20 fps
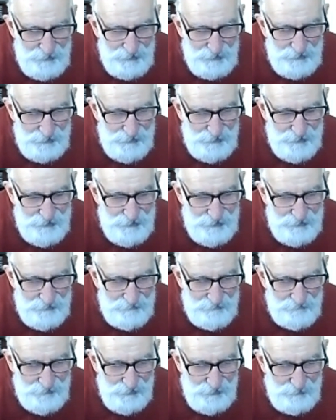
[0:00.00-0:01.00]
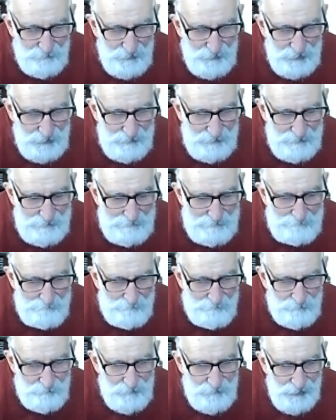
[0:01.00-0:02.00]
the country and farming,
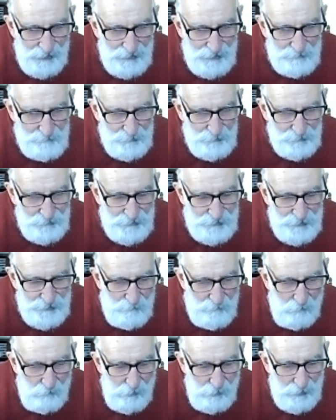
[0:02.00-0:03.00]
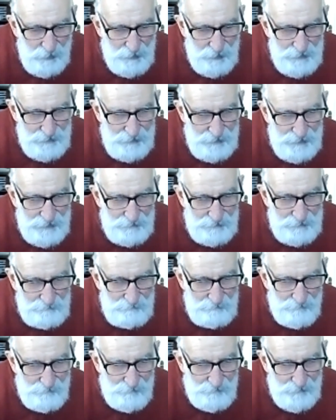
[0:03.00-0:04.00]
animals. And
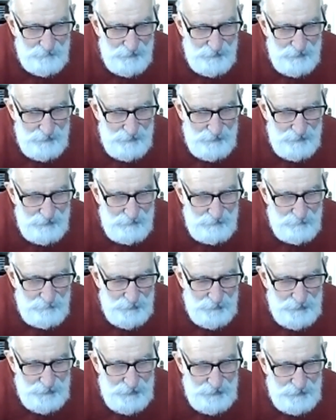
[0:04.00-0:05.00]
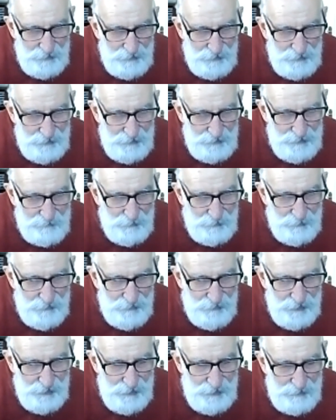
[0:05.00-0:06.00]
but I
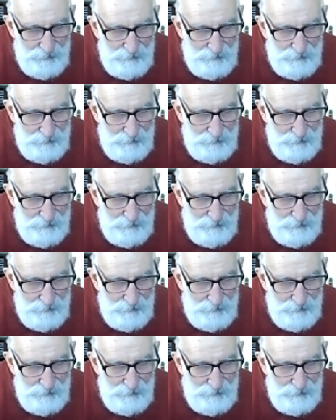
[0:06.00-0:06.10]
suppose